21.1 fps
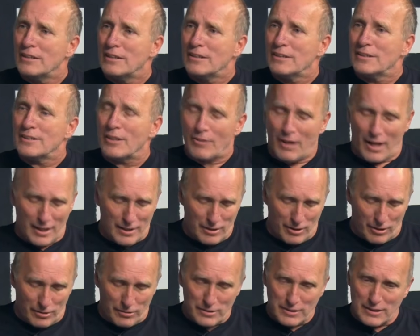So I
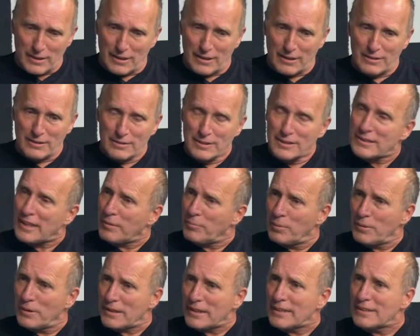called the state
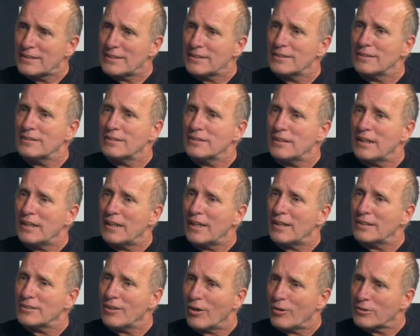police and
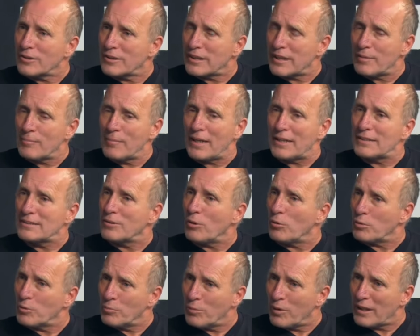I talked to them. I
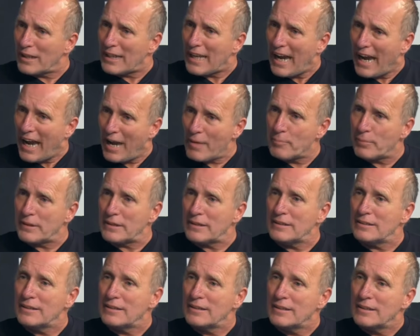told them what had happened.
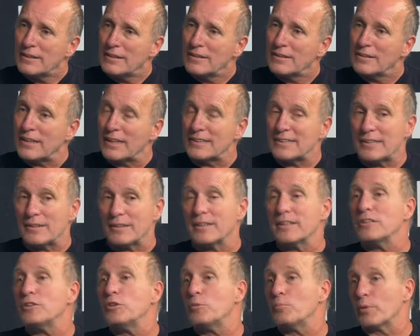They said,
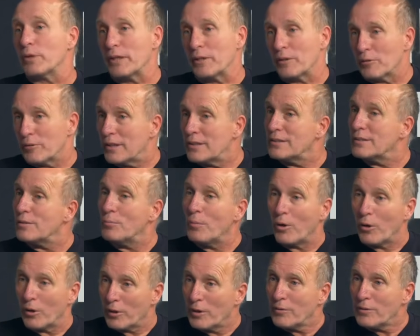can you bring her in
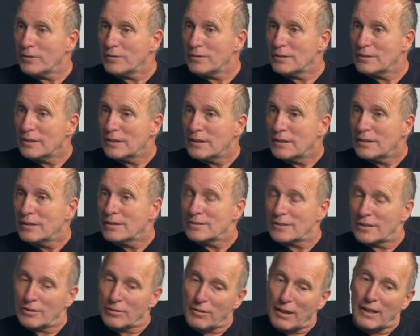tomorrow?
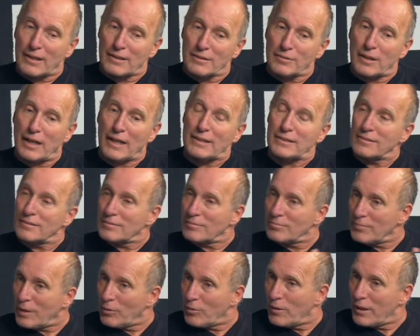So
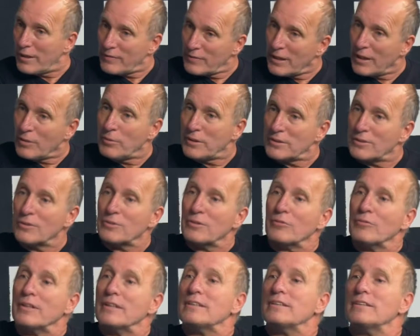my wife and I, we took
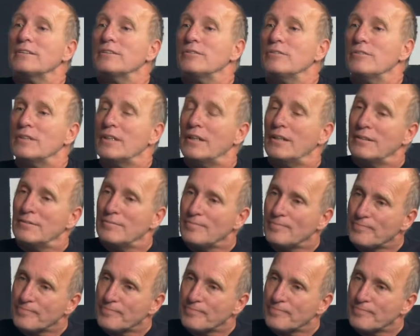her into the